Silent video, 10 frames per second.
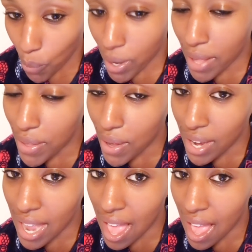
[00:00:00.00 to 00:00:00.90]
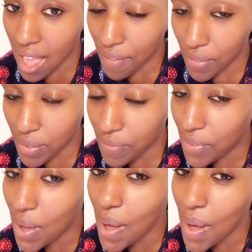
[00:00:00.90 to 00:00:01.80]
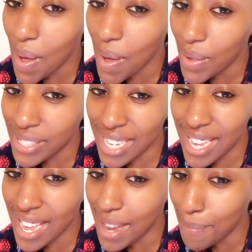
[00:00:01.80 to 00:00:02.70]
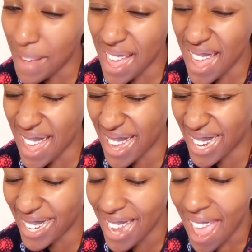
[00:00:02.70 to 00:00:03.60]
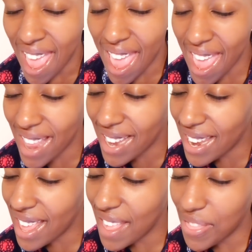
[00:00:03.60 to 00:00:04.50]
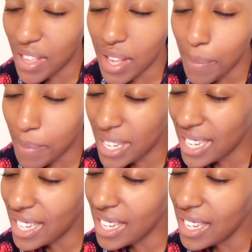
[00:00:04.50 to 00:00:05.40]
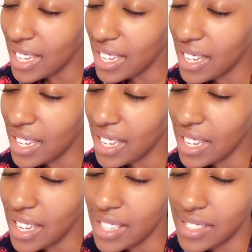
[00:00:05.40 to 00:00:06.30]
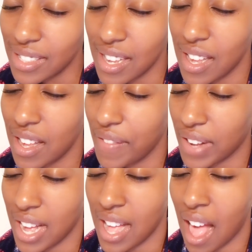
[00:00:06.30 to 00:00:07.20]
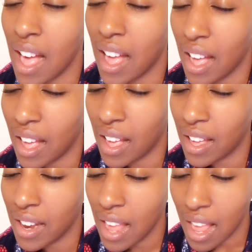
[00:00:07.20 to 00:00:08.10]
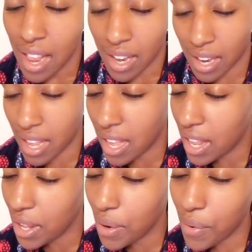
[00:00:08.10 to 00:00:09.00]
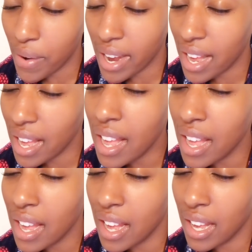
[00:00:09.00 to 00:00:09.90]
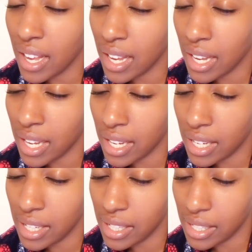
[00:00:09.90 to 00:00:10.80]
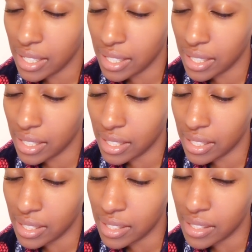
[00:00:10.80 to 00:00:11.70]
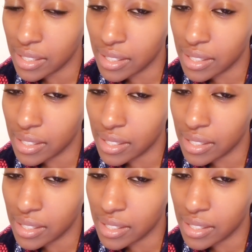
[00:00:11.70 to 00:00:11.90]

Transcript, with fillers: with your life unfold in mine and let the peace of God let it rain.